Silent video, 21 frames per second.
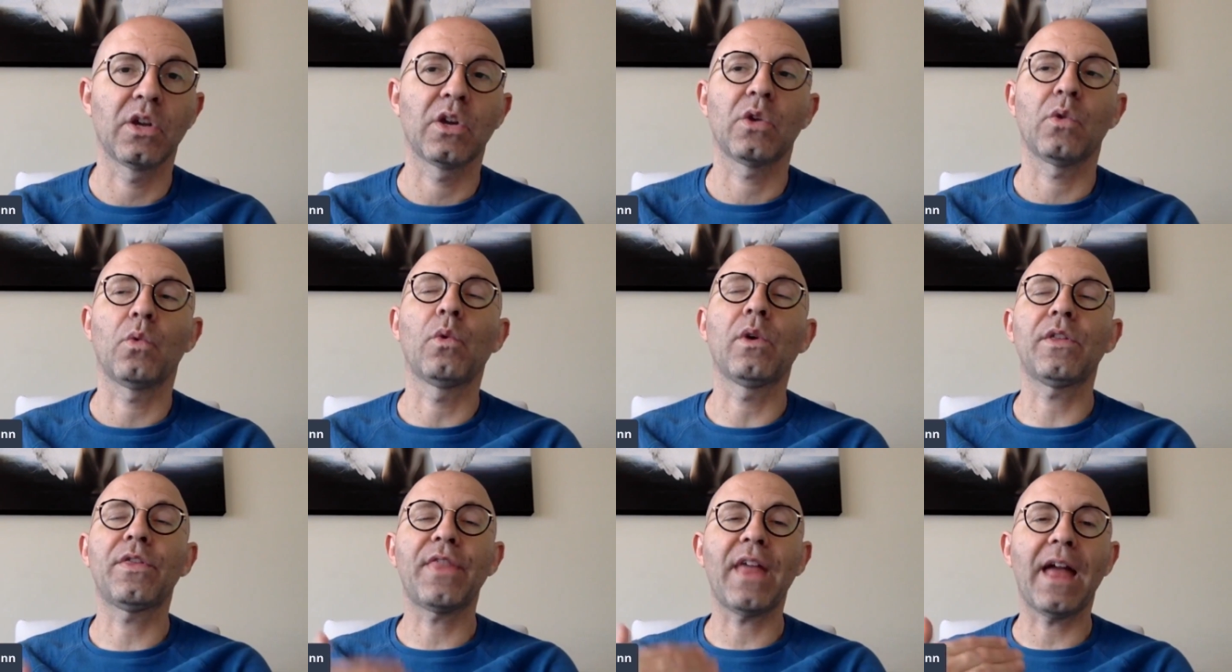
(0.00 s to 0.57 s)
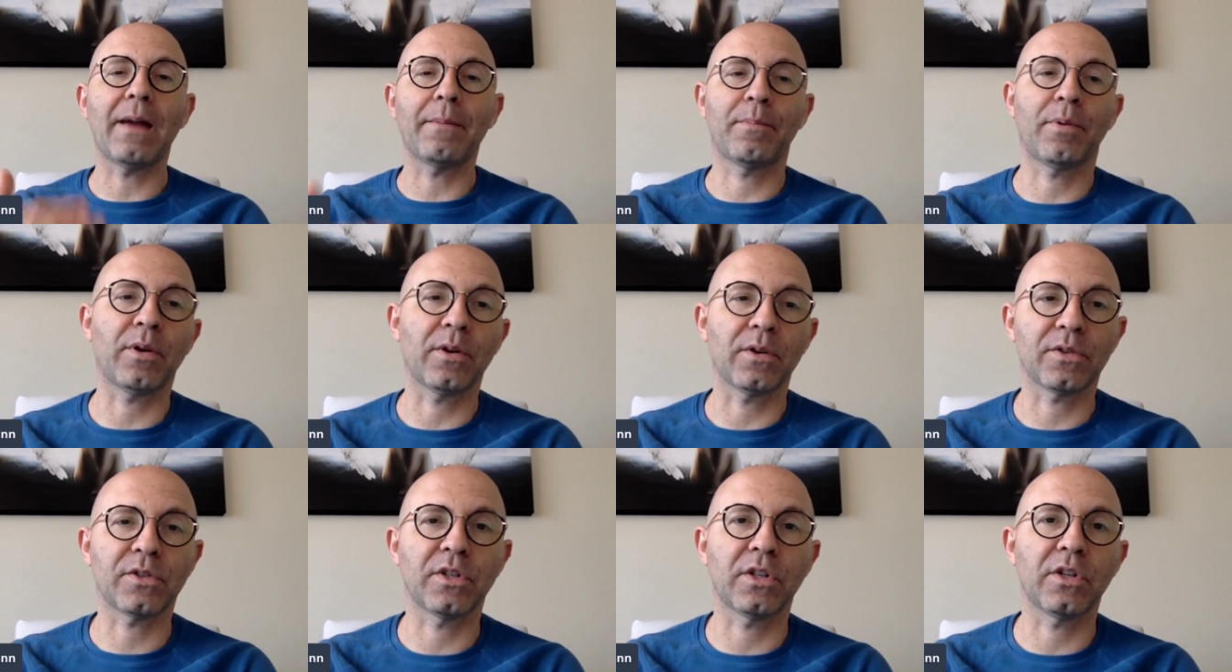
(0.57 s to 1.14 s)
with that
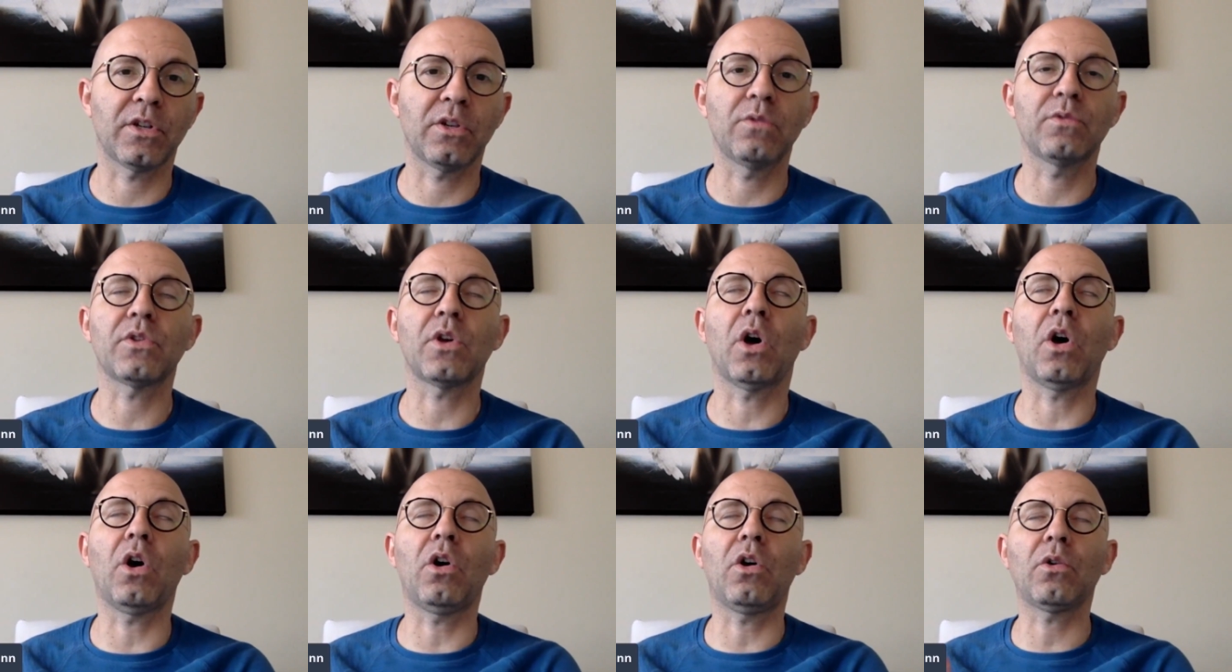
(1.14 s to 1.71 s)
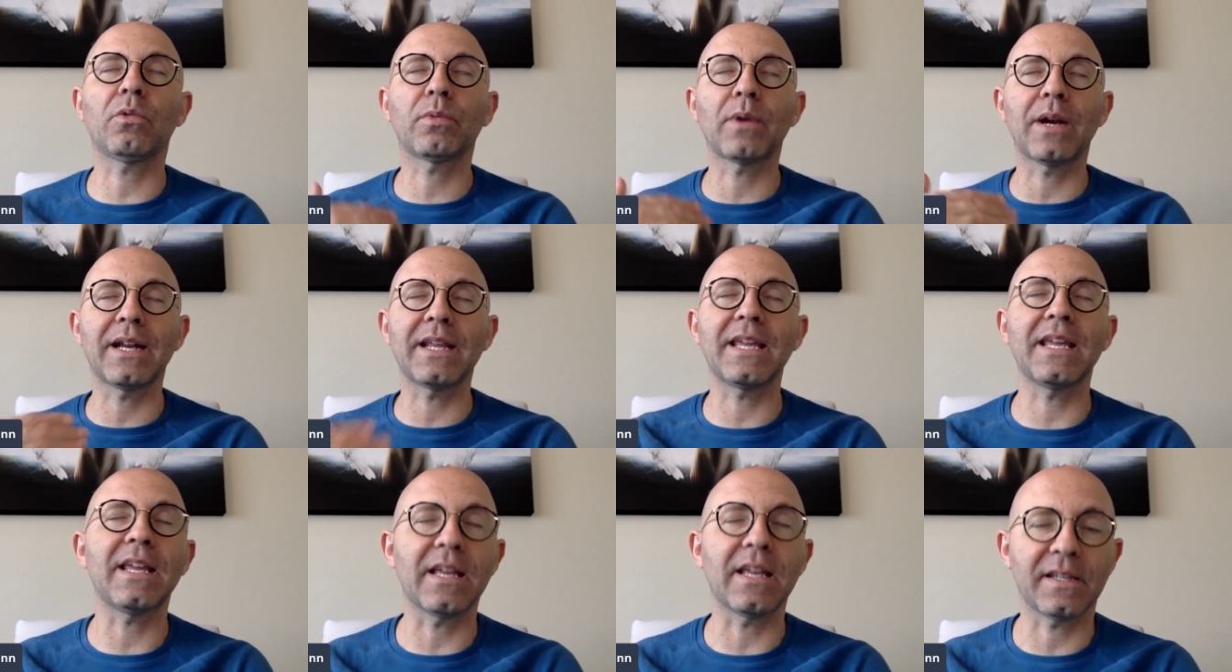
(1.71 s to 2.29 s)
person who's
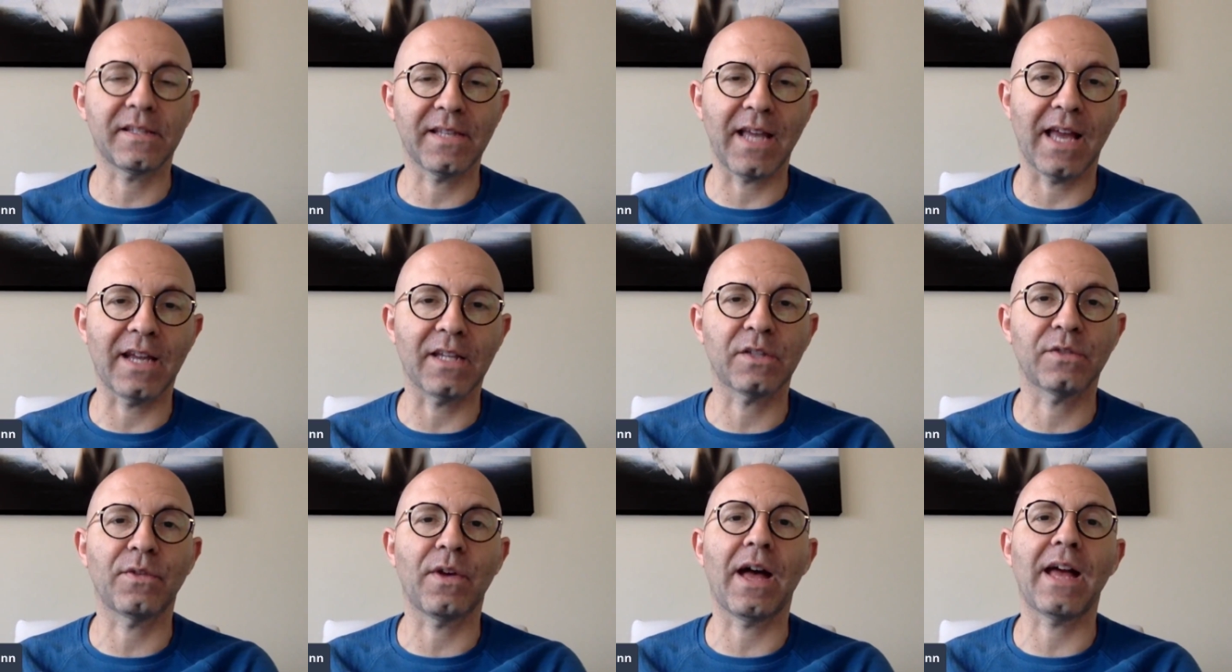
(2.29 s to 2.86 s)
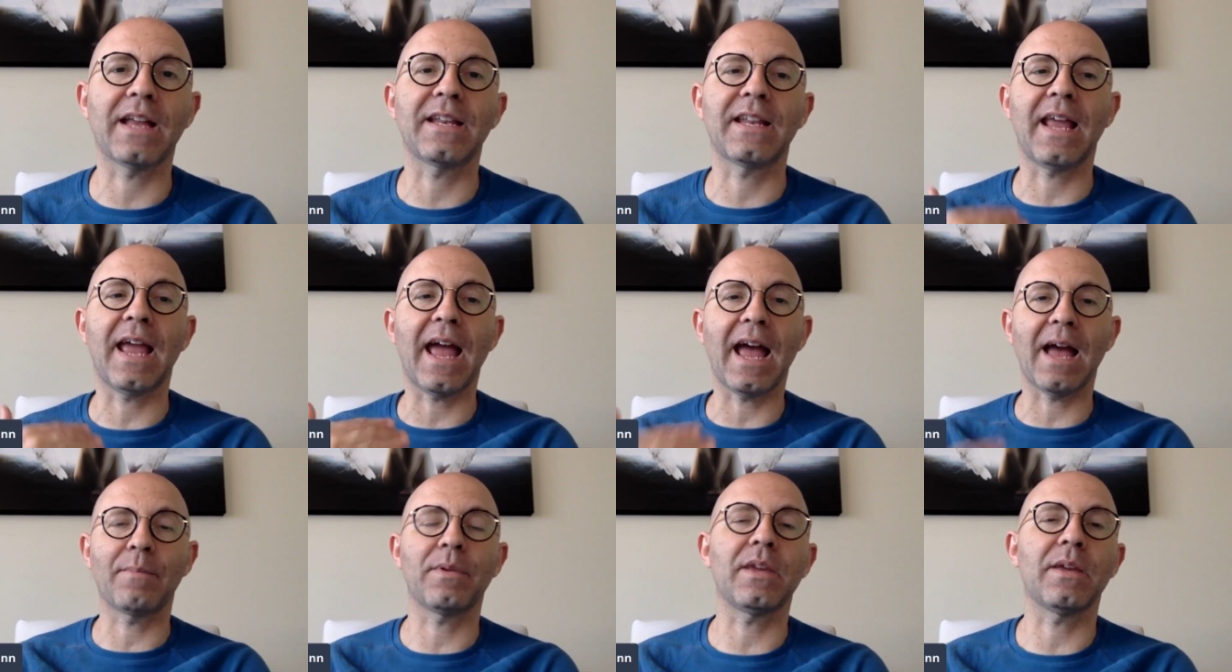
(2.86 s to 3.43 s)
already satisfied and
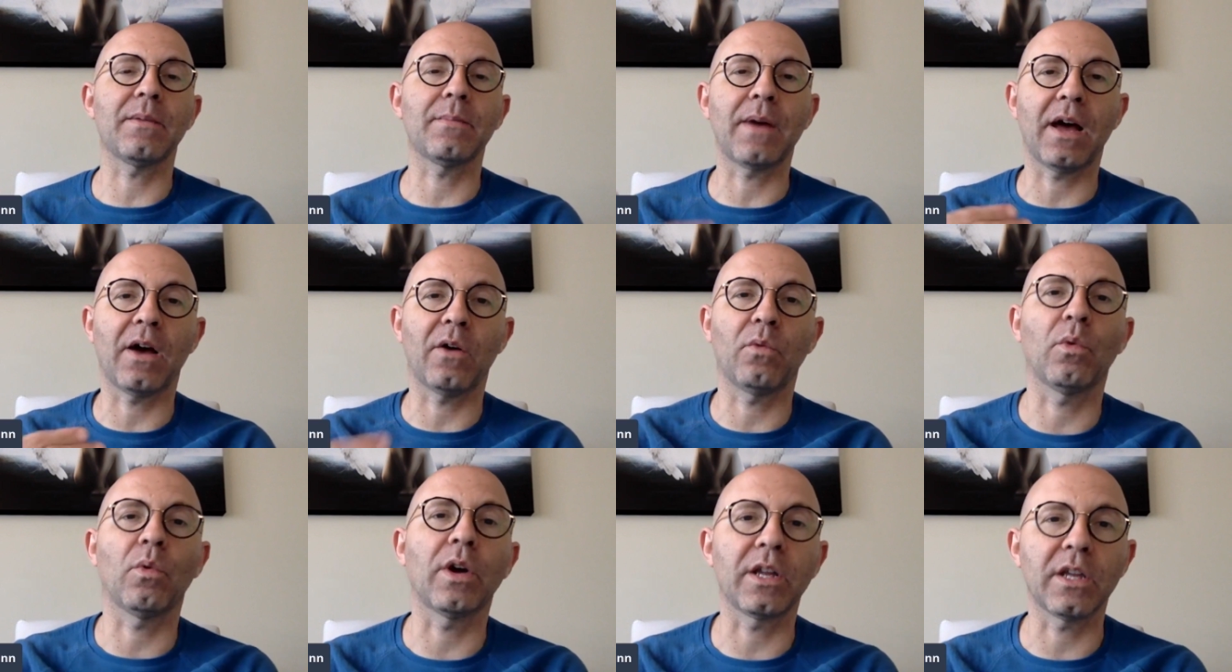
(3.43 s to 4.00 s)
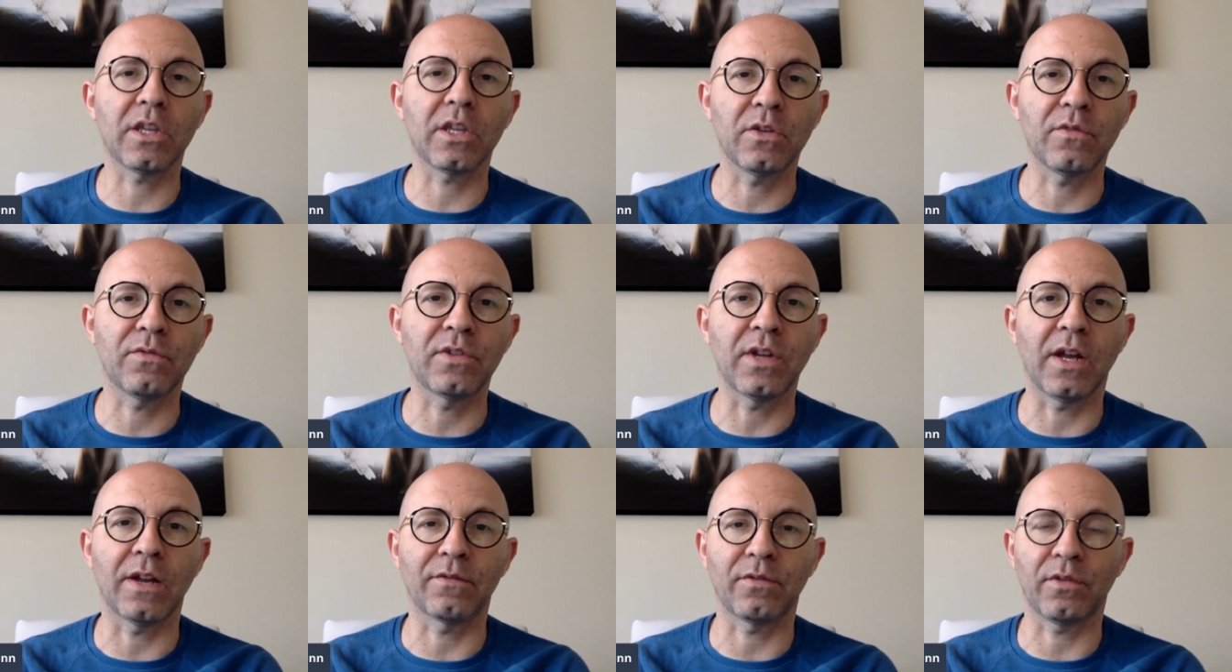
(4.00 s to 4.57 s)
happy about what you've
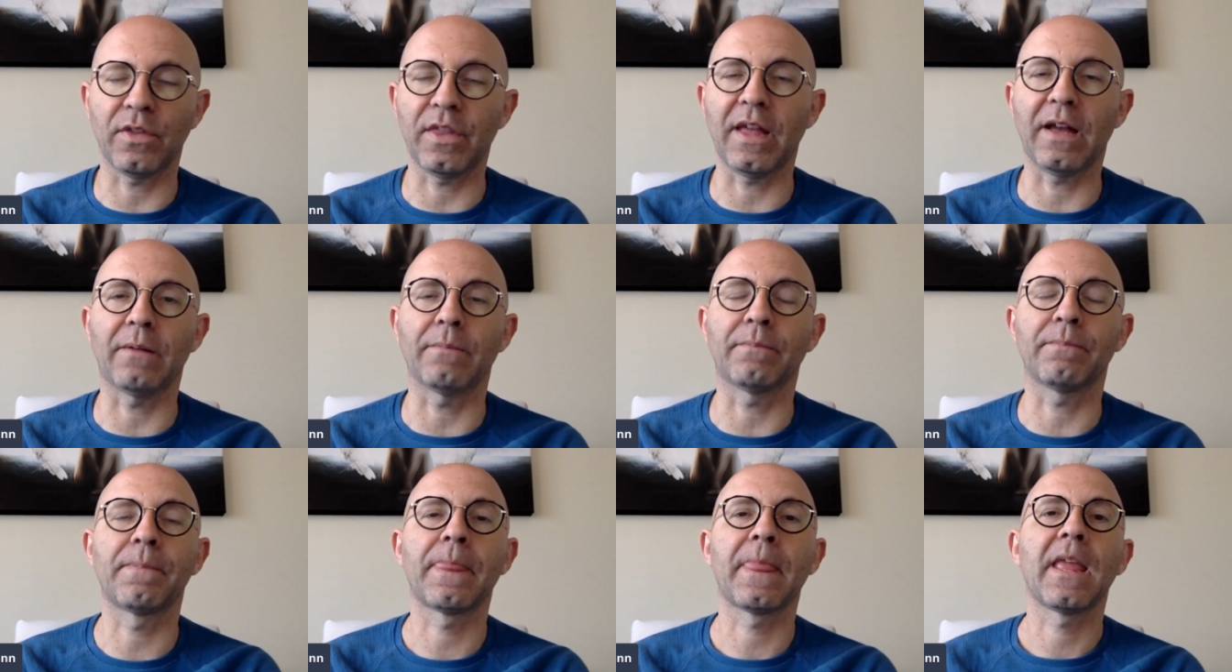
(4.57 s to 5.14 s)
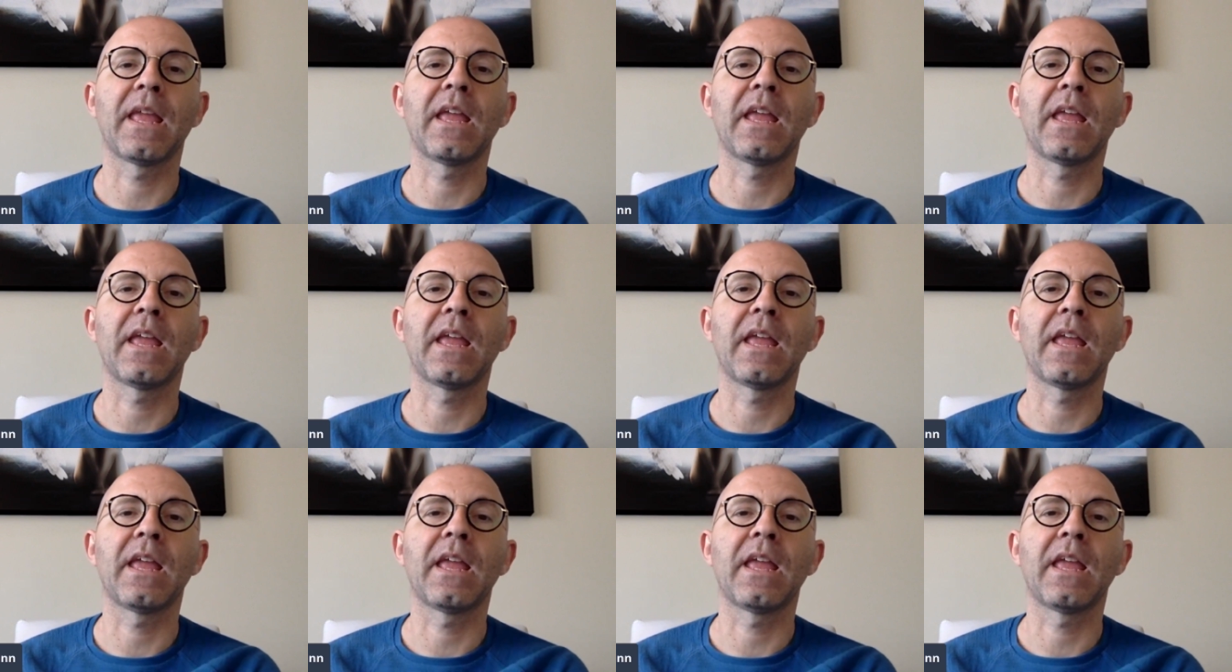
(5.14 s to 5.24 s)
done for them,